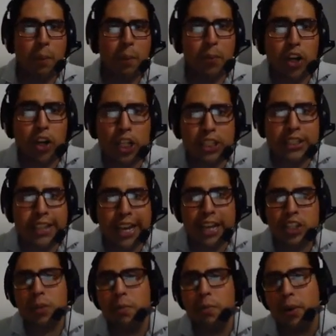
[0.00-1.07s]

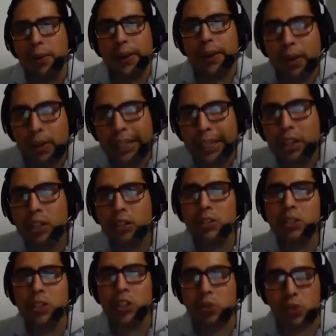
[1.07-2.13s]
Pronunciation very clear.
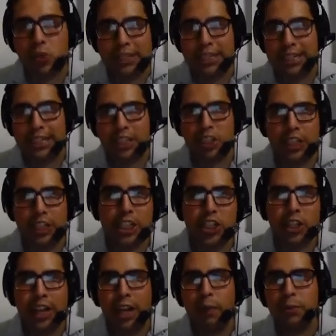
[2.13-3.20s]
Stress and
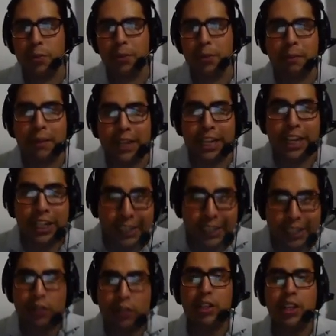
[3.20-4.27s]
intonation help to make meaning clear.